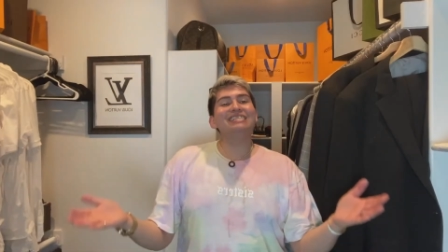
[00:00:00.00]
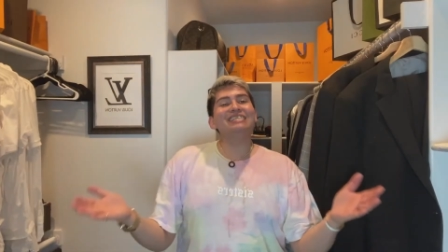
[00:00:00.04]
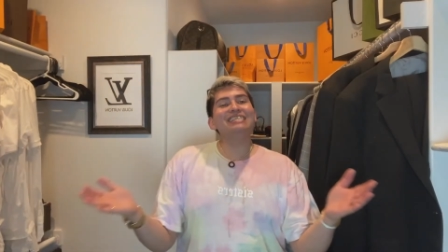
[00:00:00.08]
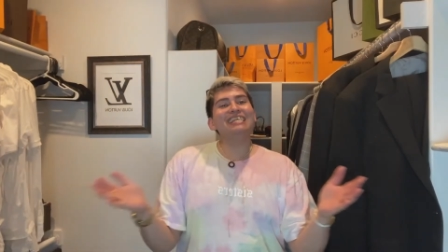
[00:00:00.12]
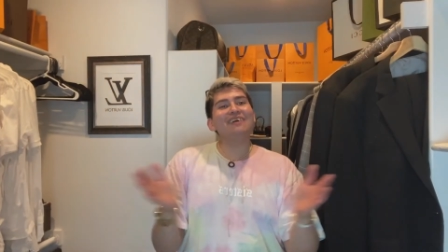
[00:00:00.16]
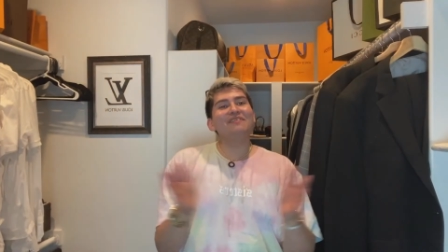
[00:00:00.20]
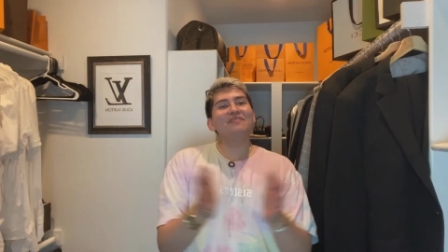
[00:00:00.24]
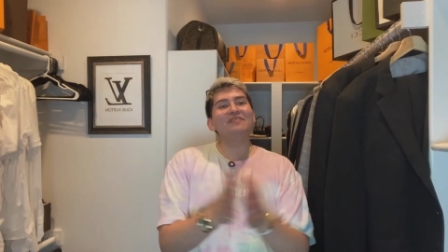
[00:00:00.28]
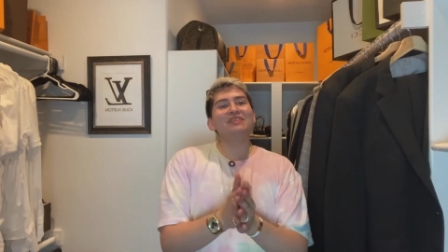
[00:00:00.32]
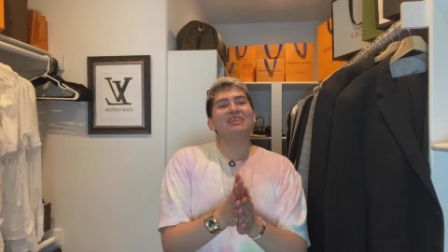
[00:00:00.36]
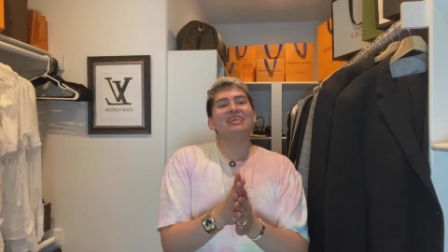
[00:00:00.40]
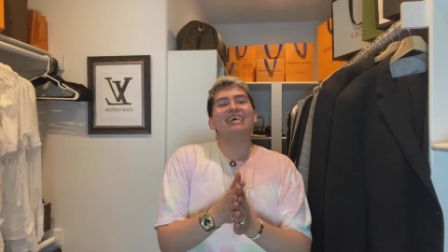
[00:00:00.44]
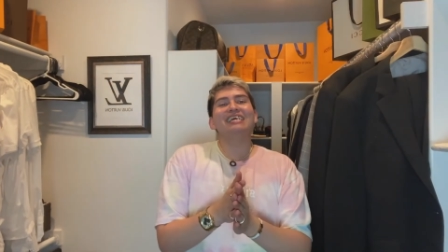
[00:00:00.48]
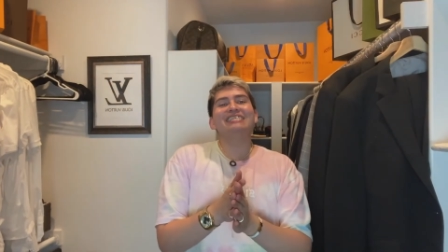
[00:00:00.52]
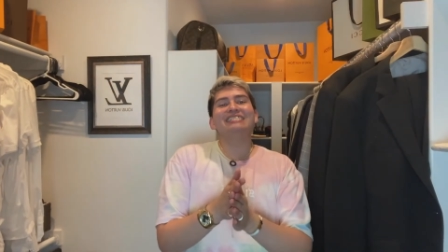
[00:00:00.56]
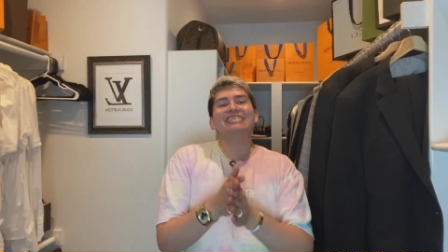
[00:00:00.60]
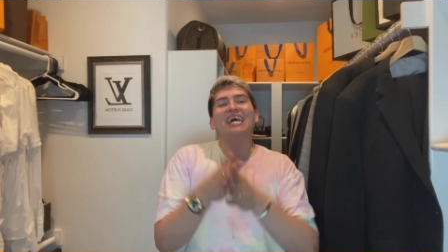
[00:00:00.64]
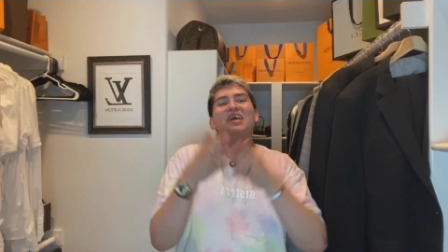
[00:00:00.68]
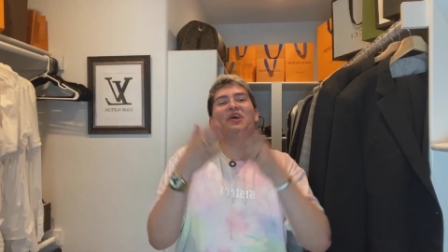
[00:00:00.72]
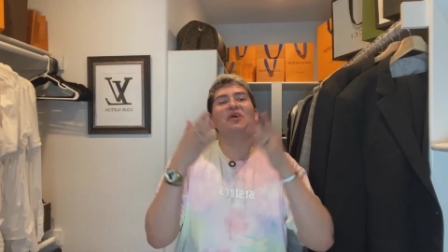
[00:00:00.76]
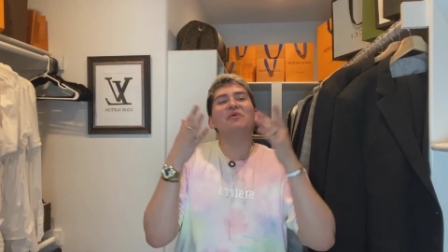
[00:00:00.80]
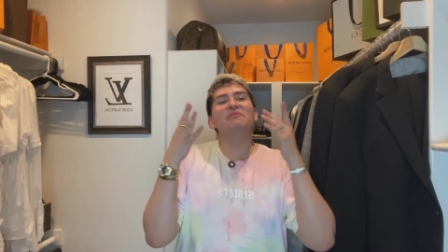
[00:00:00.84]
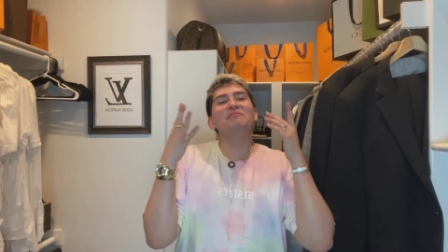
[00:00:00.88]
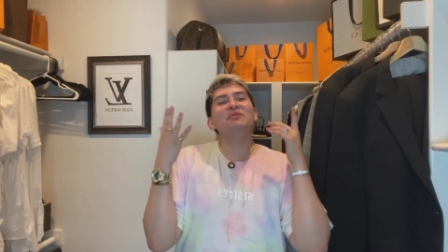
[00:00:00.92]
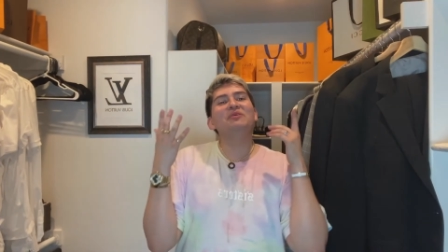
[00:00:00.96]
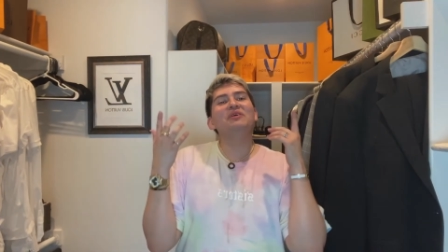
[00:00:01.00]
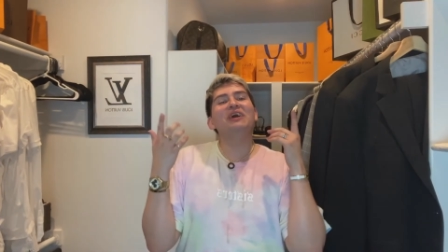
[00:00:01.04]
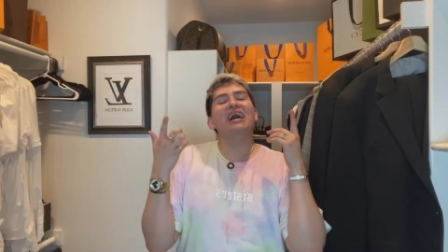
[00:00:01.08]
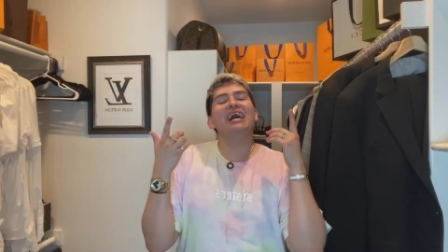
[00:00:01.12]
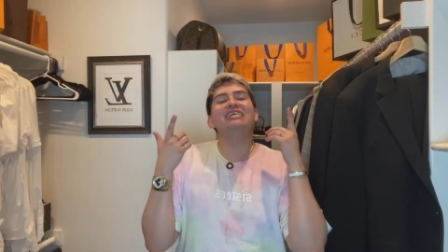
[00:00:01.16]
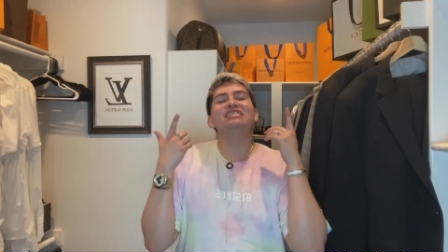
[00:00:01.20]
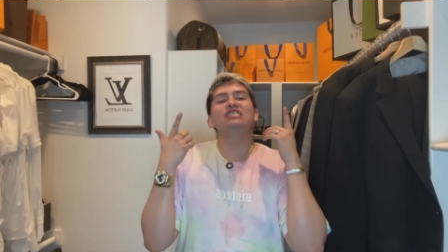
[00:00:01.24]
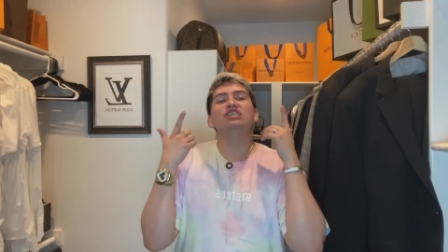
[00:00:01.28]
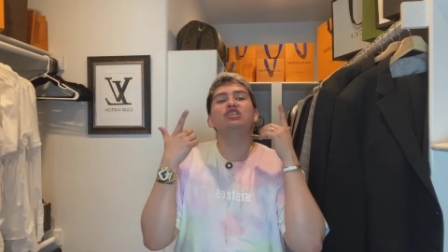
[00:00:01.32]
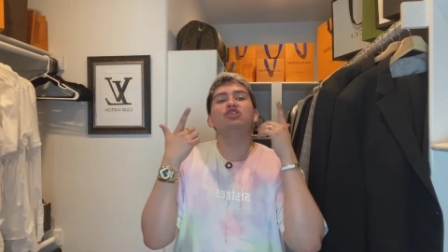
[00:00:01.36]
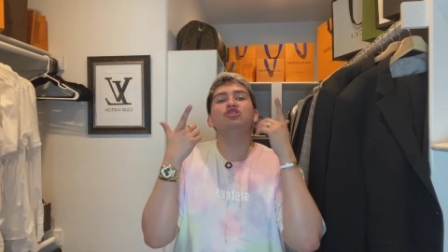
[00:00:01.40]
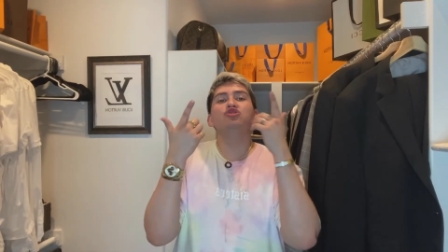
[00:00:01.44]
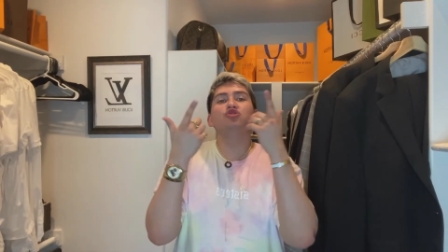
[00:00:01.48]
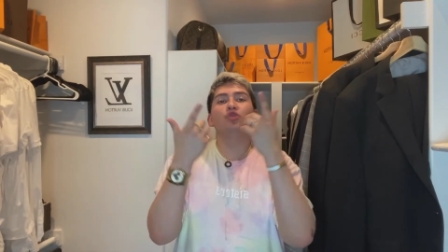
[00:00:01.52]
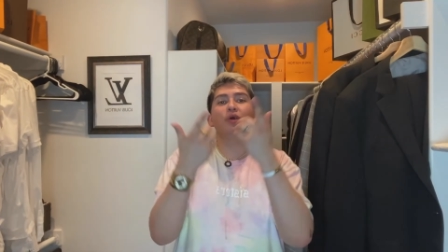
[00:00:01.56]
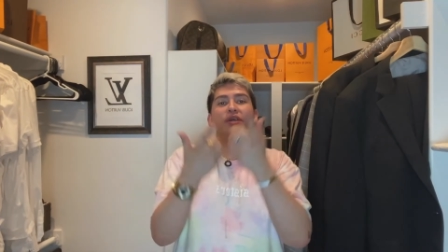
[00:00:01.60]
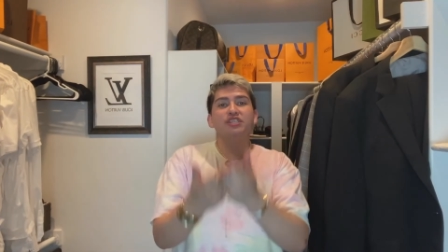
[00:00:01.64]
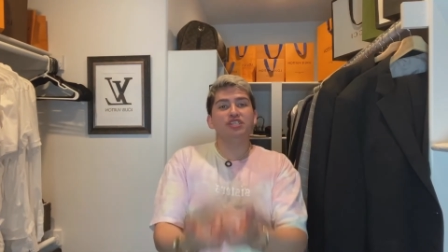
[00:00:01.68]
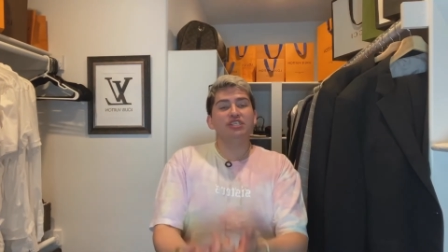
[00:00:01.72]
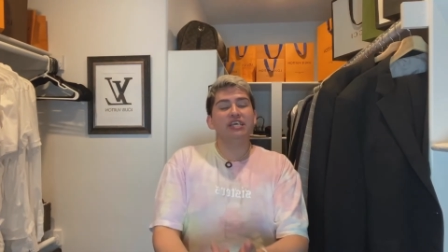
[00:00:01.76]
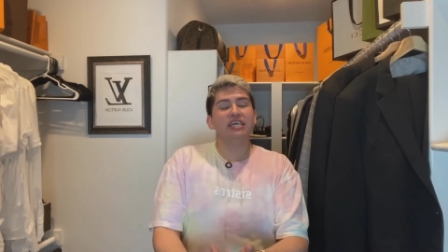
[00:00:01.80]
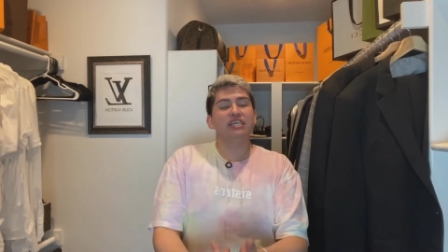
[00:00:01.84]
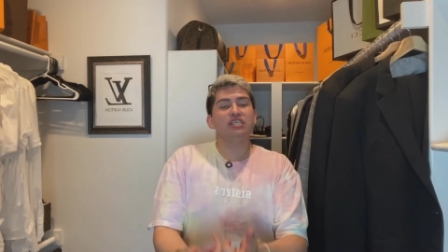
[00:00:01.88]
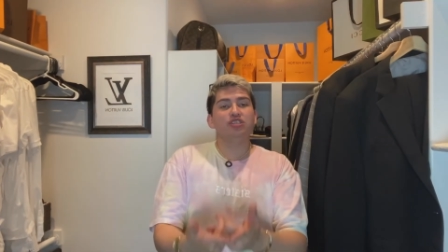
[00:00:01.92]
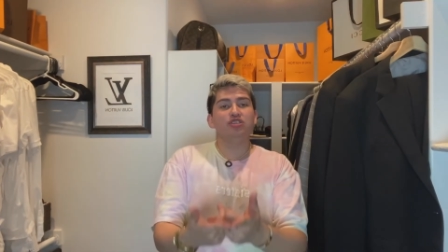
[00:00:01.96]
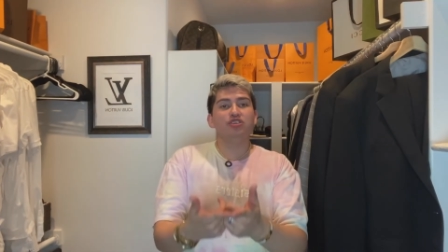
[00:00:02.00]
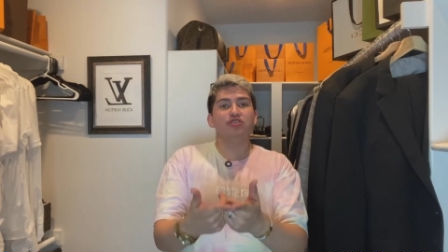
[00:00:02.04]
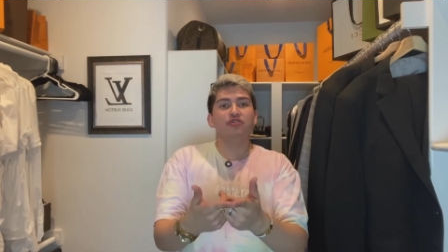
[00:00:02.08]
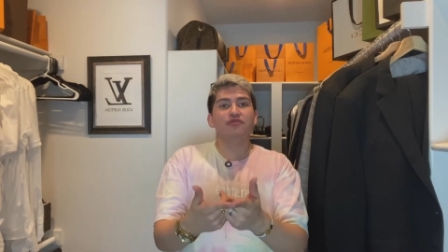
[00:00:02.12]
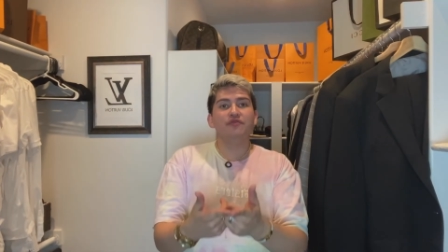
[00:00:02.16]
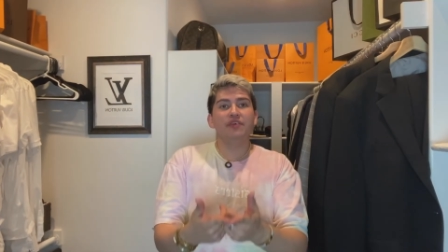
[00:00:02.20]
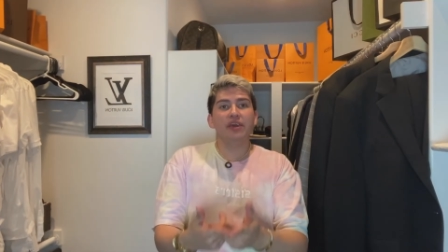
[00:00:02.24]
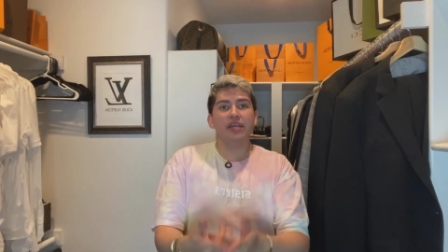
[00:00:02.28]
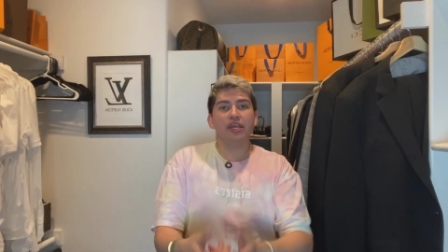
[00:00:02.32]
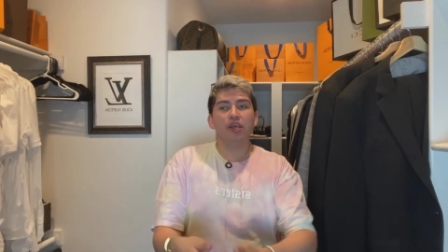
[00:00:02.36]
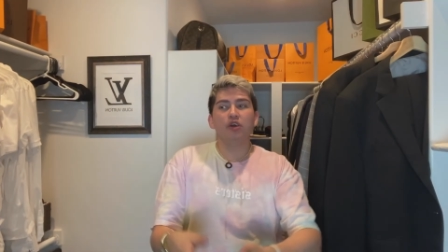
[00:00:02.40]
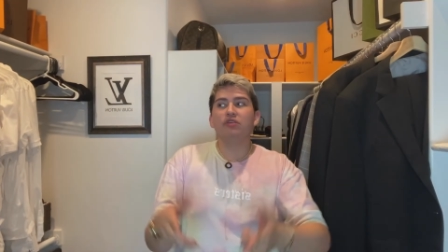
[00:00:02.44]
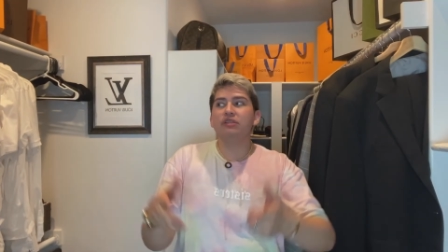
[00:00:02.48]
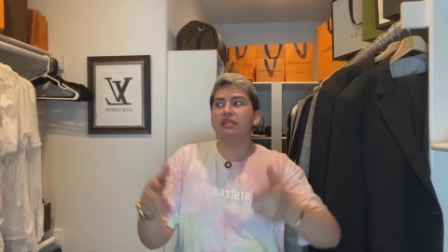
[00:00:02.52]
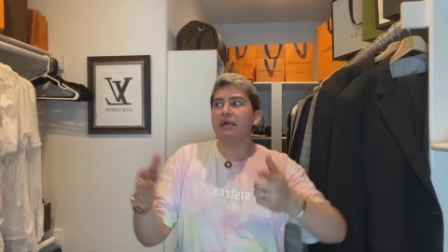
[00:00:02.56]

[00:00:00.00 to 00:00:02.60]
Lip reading: nevertheless, I hope you guys enjoyed today's new video.